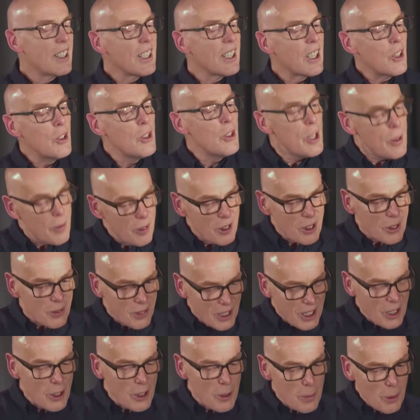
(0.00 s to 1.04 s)
The only
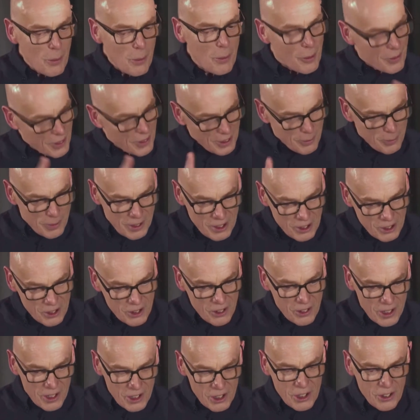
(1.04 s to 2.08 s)
problem, and I've been
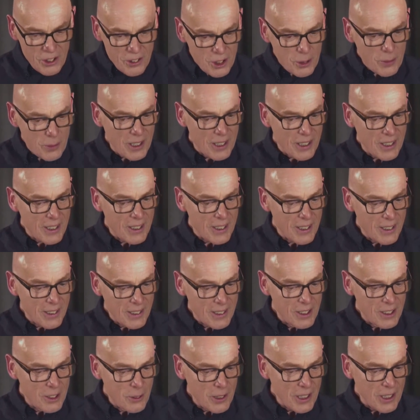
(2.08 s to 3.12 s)
talking to students about that
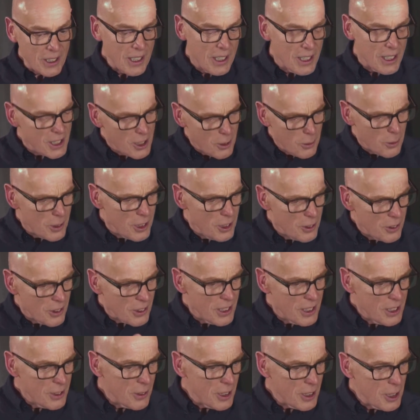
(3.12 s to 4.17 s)
this week, they say, well, you've got
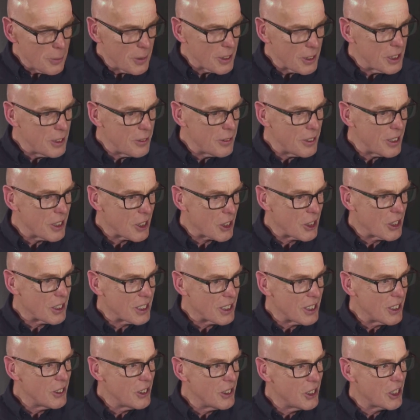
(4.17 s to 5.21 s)
these variables in functions,
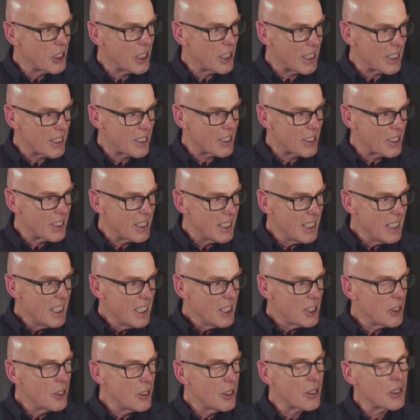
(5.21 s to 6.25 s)
those change.
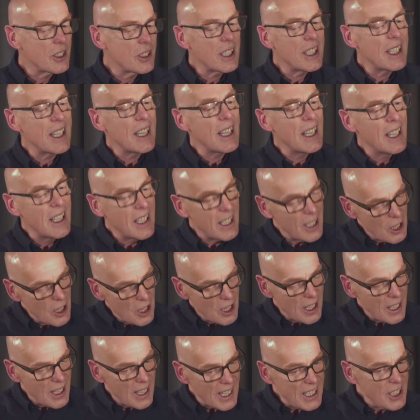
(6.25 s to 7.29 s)
So you've got to say,
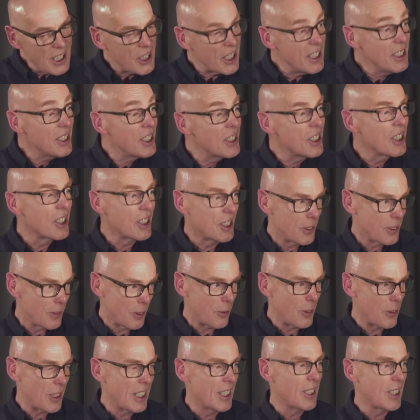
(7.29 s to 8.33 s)
each instance of a
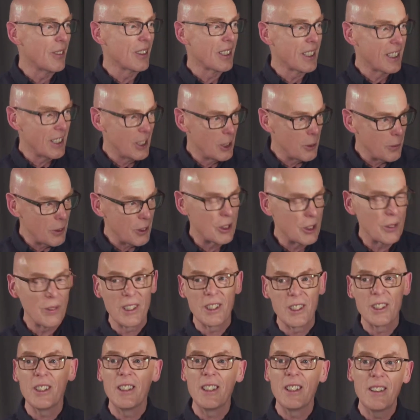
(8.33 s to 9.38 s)
variable is immutable.
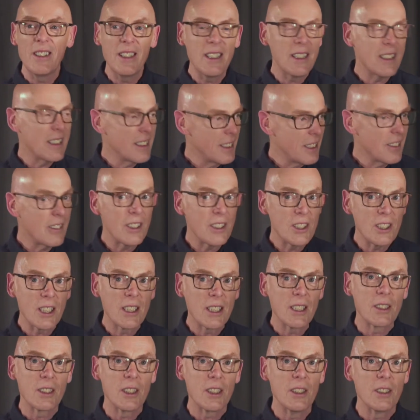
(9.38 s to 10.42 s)
So there are
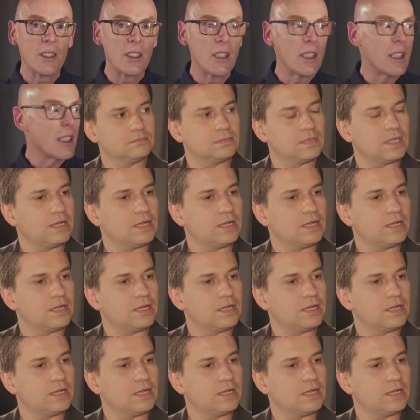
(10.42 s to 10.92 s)
subtleties there.